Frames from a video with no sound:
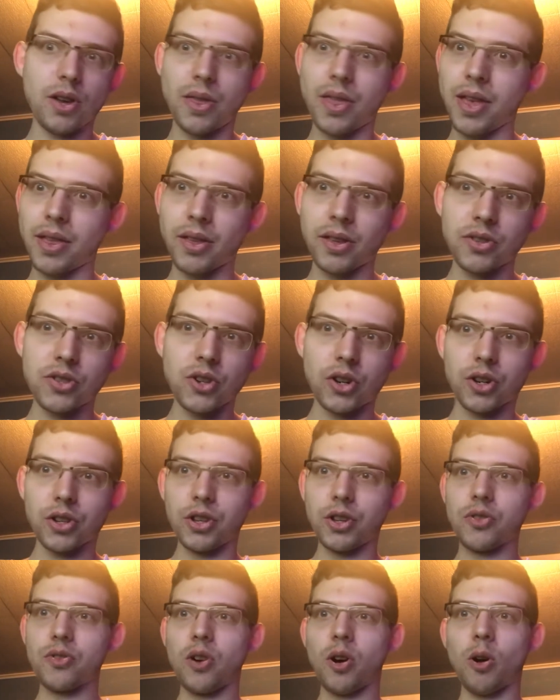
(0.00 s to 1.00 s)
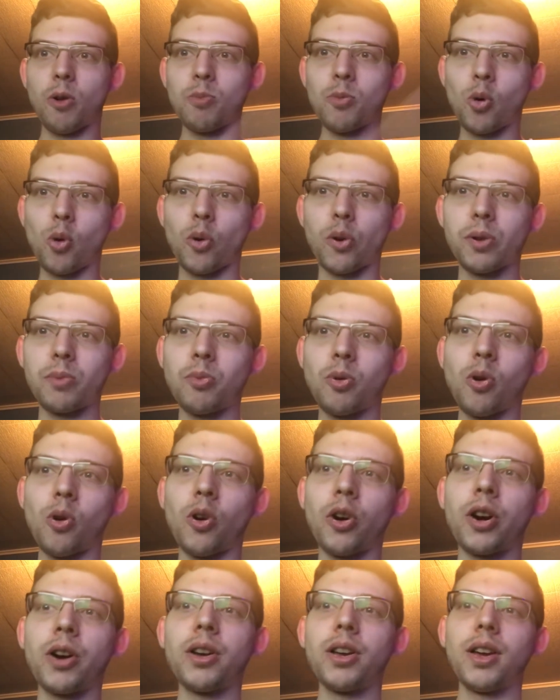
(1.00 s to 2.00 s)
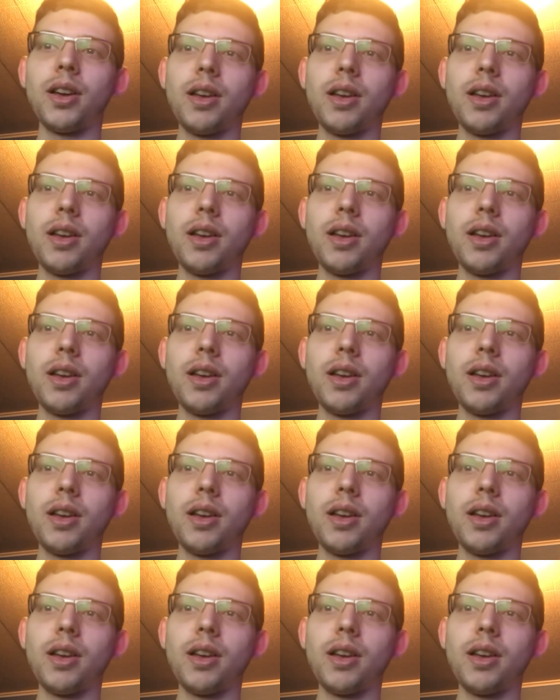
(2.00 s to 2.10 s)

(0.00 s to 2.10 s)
then it started to grow more and more,